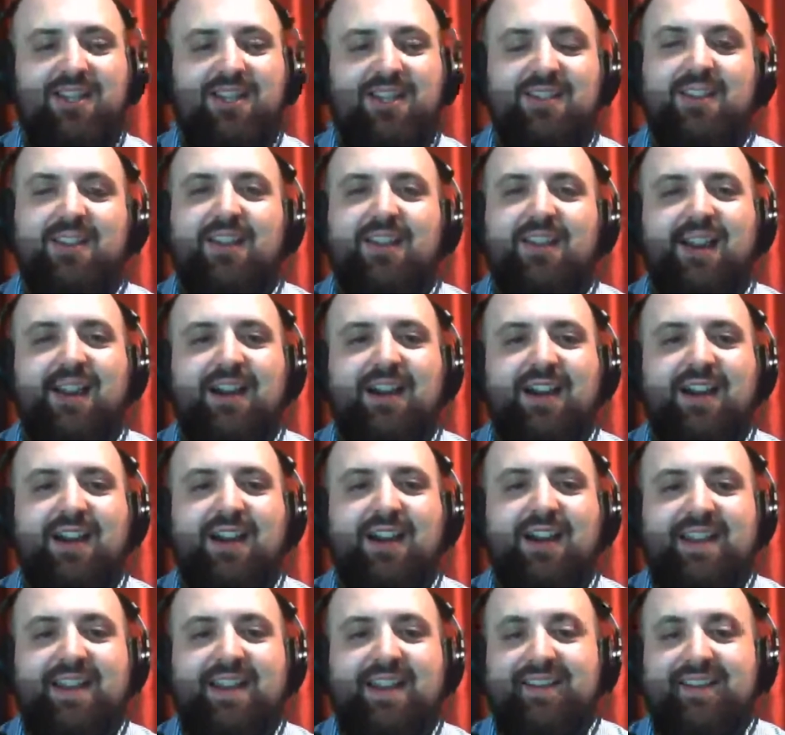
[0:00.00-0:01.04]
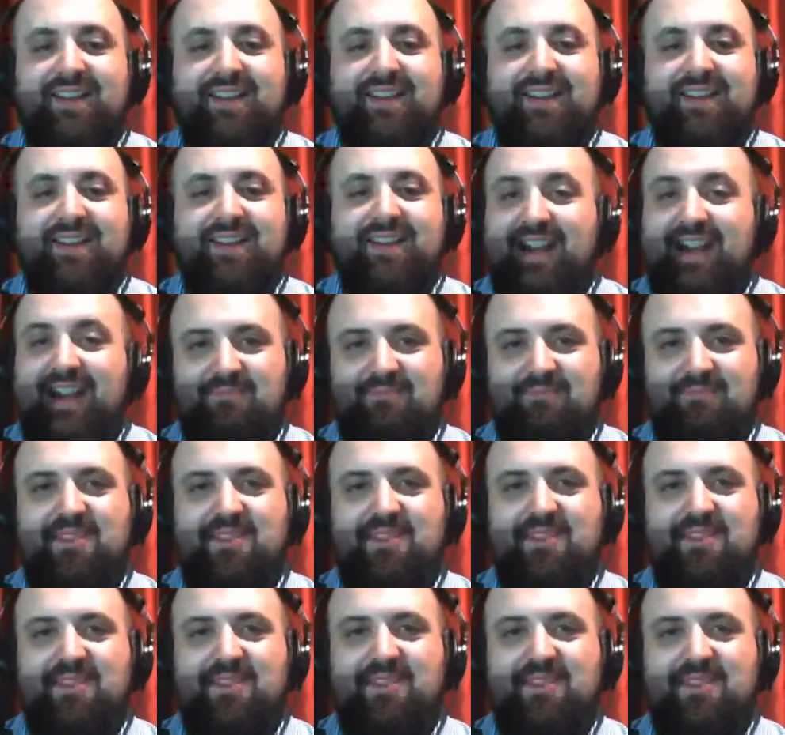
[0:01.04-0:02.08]
And I must
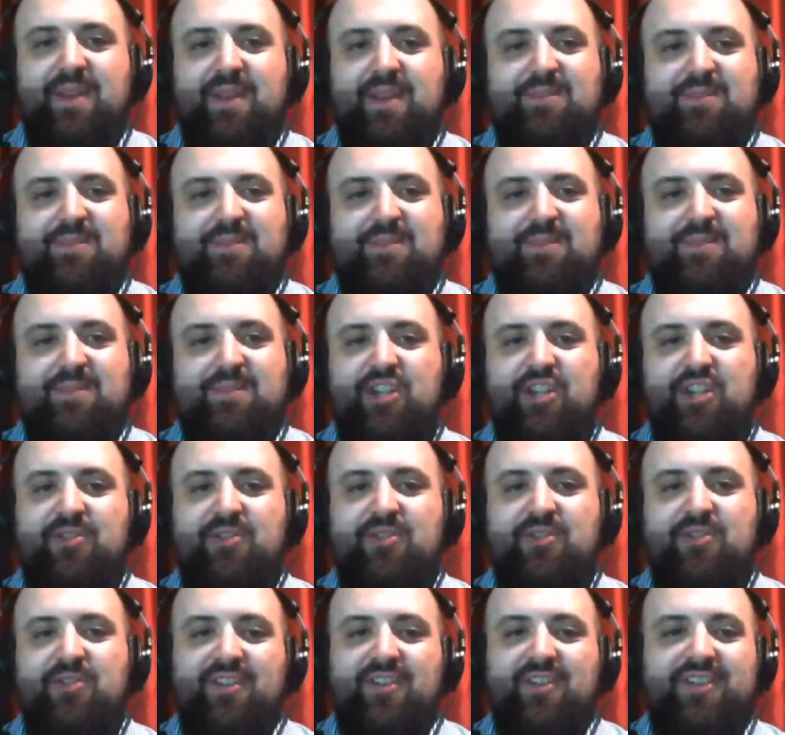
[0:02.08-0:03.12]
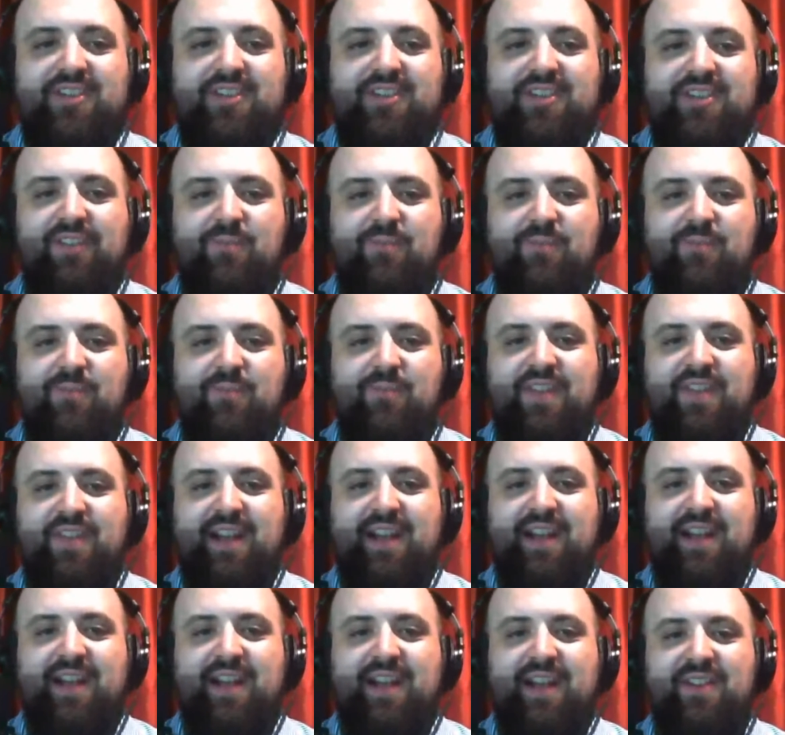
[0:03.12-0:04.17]
admit some sheepishness now that I put that
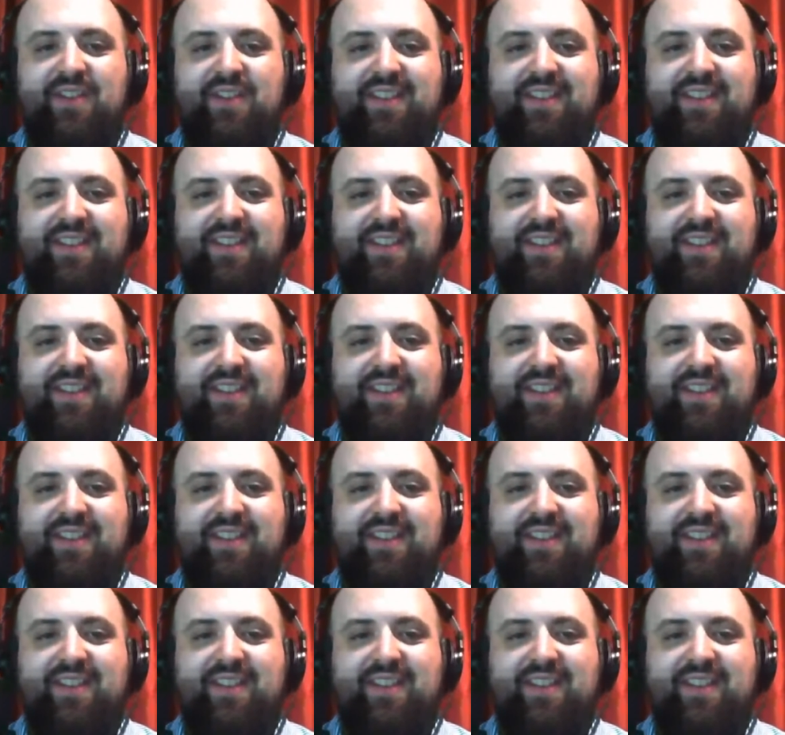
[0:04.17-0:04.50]
out there like that.